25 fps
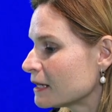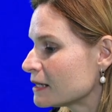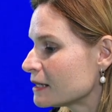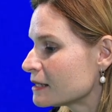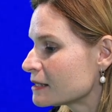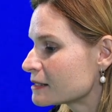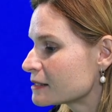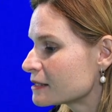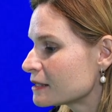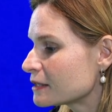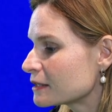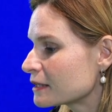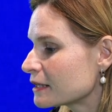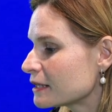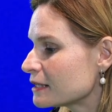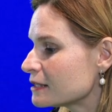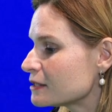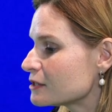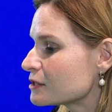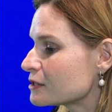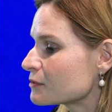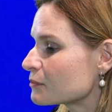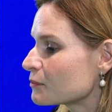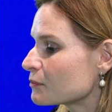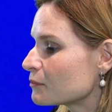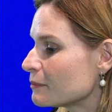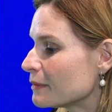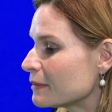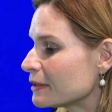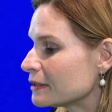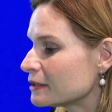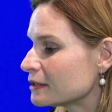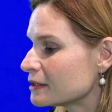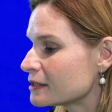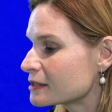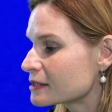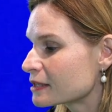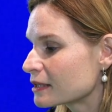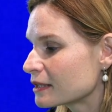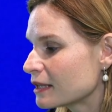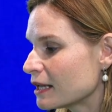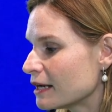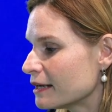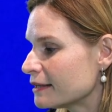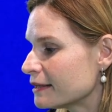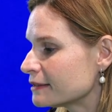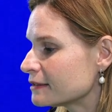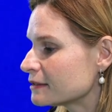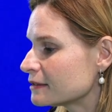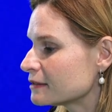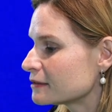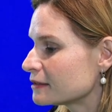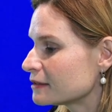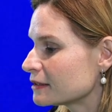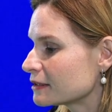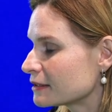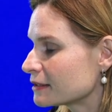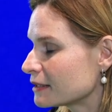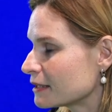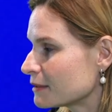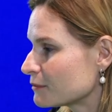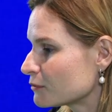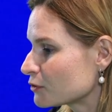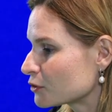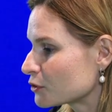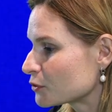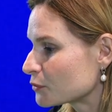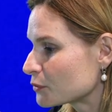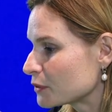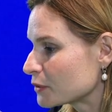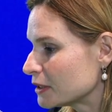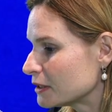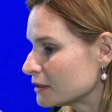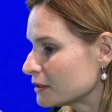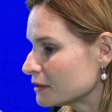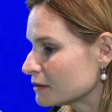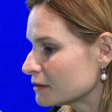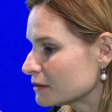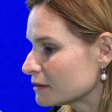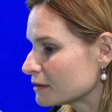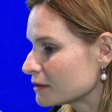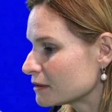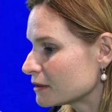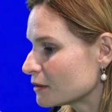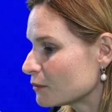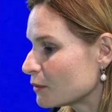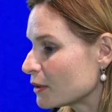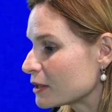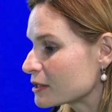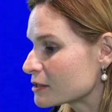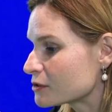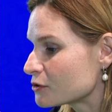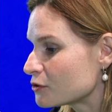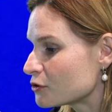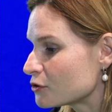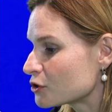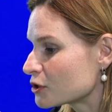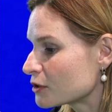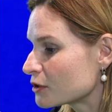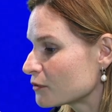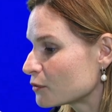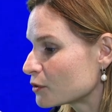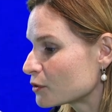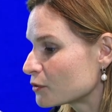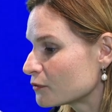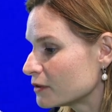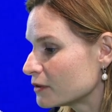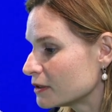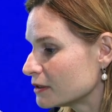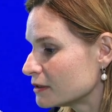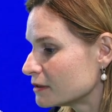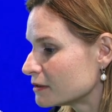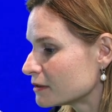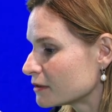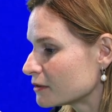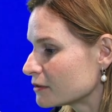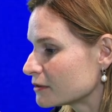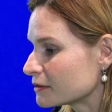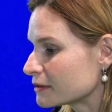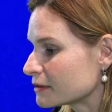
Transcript: Sergei met his client, nicknamed Green, while searching for weed on